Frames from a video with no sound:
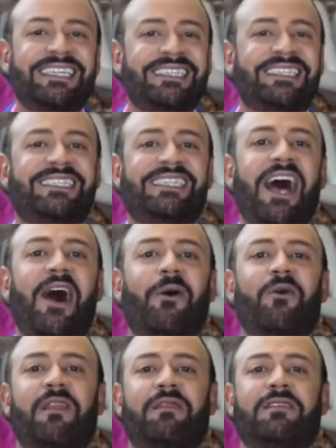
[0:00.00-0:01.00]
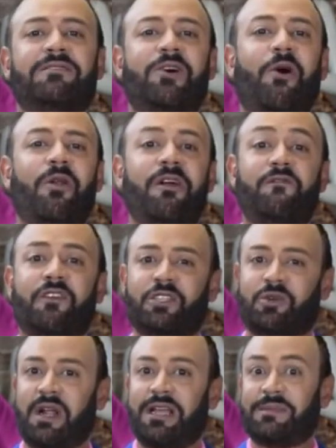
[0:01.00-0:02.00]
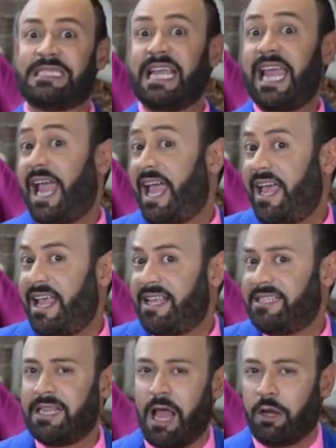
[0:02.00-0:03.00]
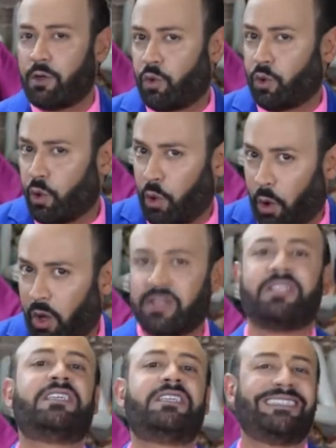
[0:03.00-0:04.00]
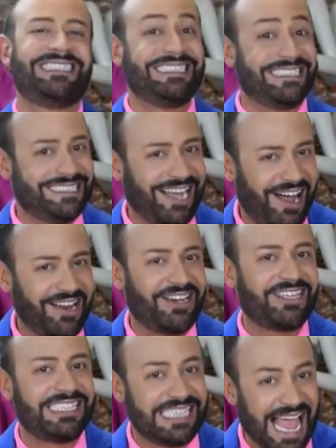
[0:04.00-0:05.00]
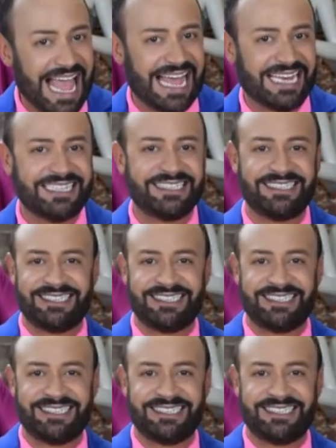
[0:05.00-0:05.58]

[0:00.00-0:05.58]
So the total for trims is $1.10.